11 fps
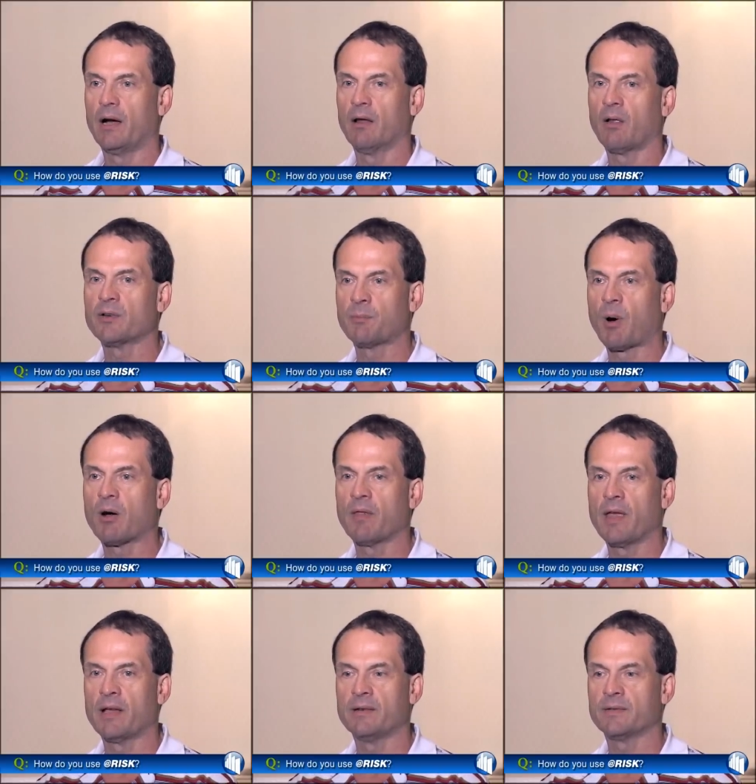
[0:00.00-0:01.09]
A large part
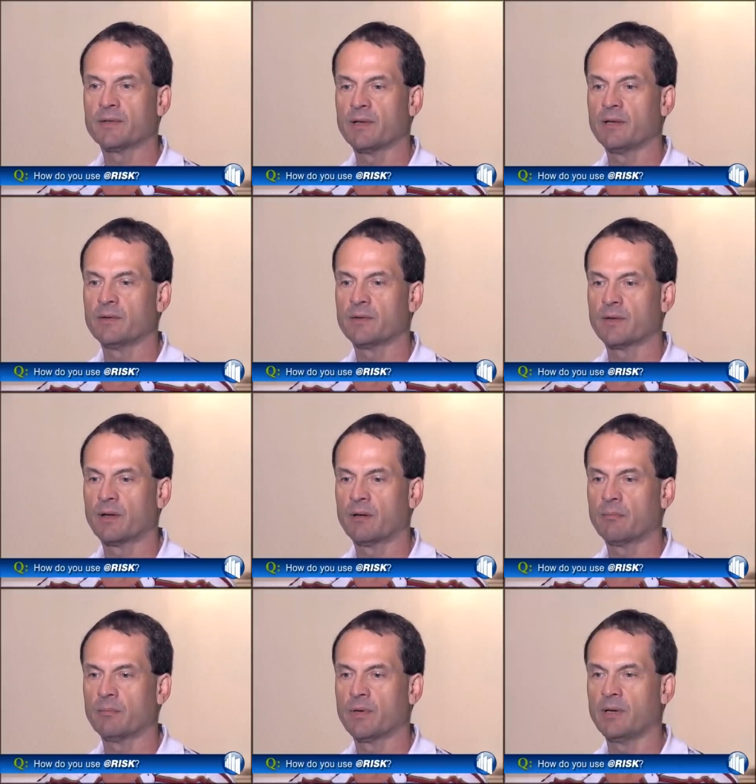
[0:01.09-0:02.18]
of that is, is
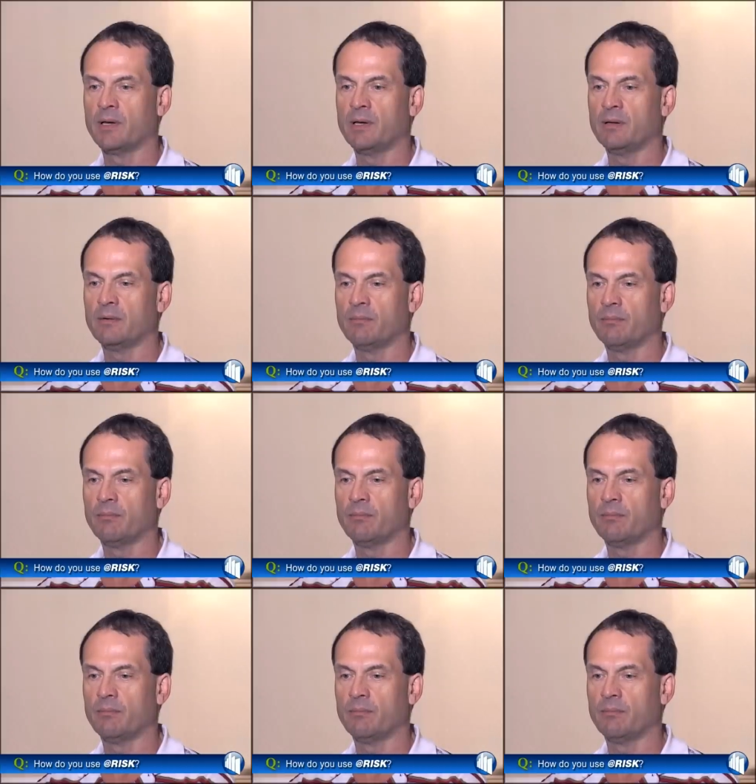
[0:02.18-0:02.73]
um, the